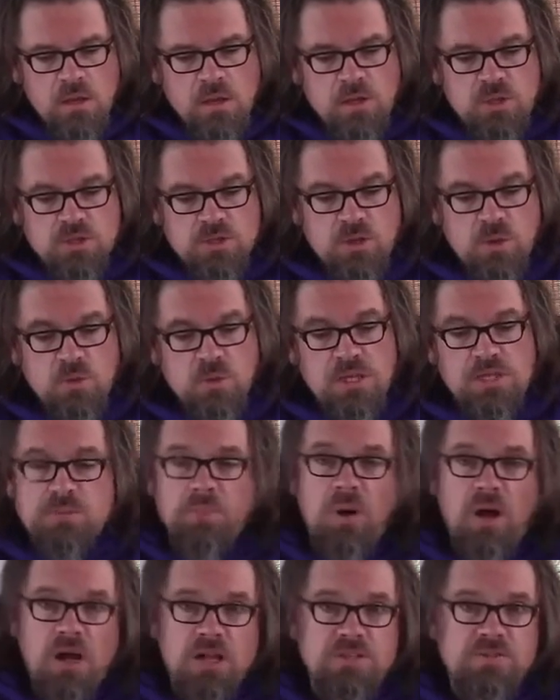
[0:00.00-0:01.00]
So let's
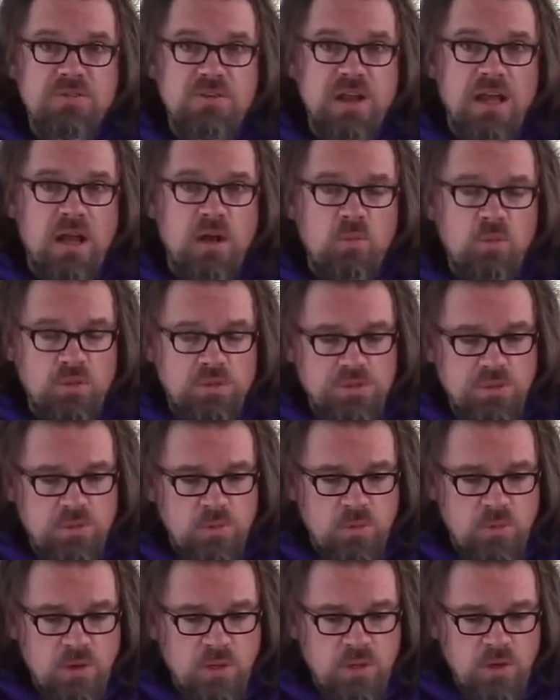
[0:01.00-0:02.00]
pause for now. We'll
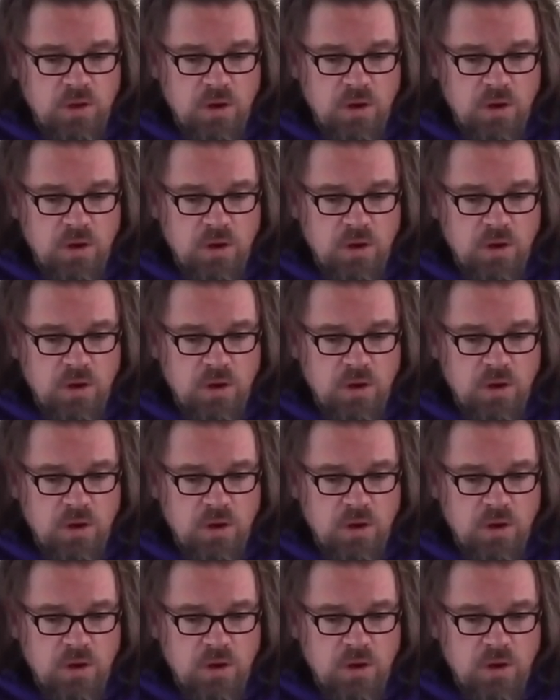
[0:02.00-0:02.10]
do